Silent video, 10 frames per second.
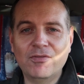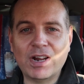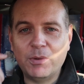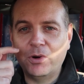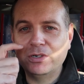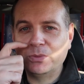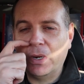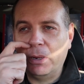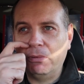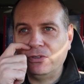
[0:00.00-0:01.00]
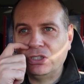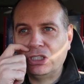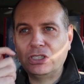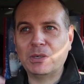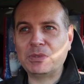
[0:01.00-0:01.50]
Right, we're on his way. We've
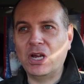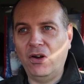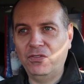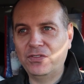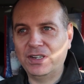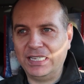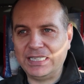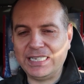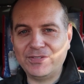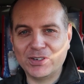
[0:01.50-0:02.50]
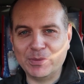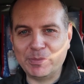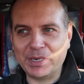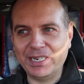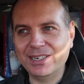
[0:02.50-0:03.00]
just stopped off at the gift
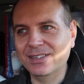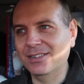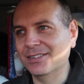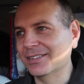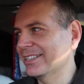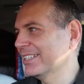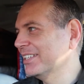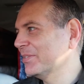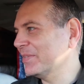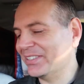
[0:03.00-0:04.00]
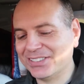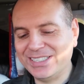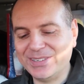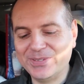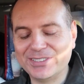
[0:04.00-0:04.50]
company because
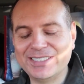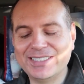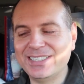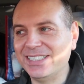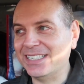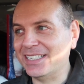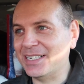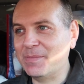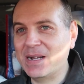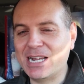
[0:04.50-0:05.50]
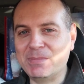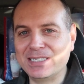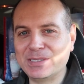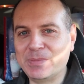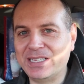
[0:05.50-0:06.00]
Nick wanted the
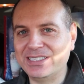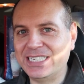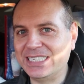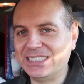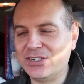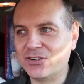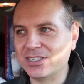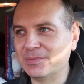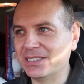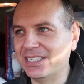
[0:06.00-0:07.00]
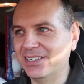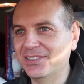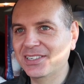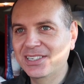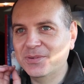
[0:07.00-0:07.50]
apartment to smell nice and Christmassy
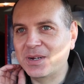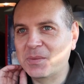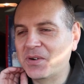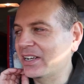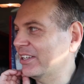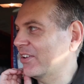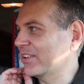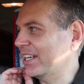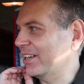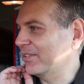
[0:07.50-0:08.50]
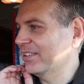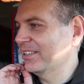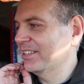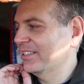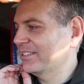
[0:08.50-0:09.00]
while we're in lockdown.
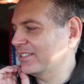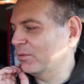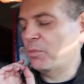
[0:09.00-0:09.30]
So